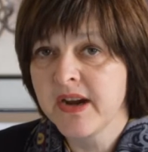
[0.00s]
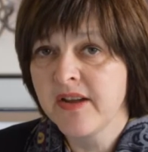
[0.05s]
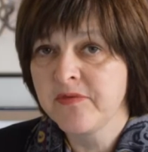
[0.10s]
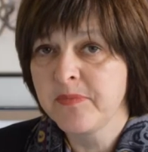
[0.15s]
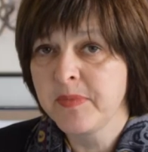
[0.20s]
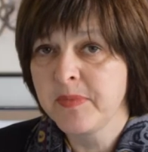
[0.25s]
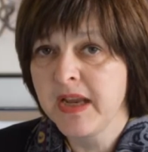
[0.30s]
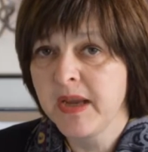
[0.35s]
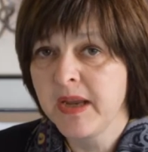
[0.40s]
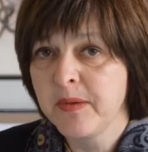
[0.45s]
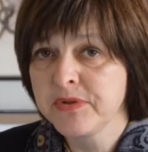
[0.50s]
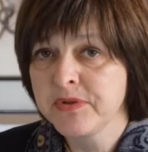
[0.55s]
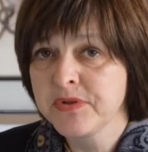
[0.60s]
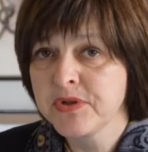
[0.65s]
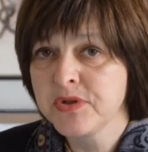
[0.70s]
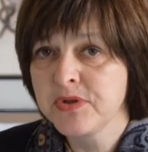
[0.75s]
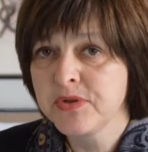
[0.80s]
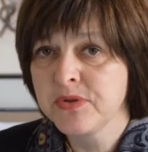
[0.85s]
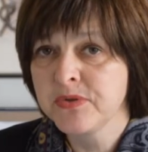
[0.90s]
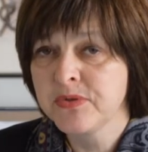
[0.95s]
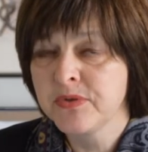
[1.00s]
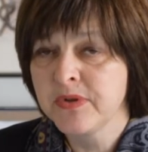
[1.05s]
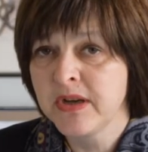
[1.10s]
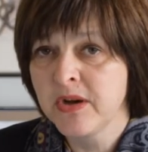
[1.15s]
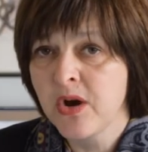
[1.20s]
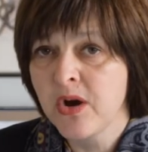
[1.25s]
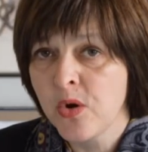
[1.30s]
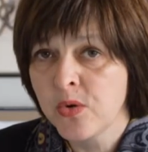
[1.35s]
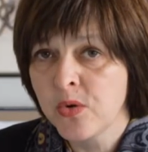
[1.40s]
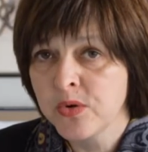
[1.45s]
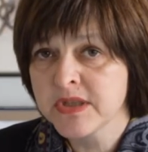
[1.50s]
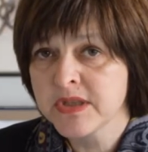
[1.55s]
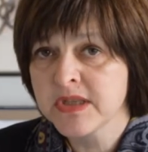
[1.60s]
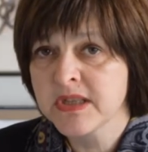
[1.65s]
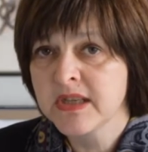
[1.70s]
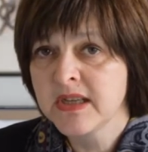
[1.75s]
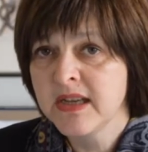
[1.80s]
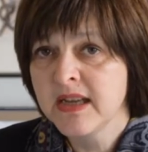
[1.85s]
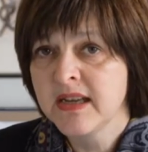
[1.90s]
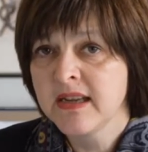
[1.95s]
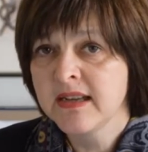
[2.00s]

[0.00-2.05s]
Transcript: have been able to host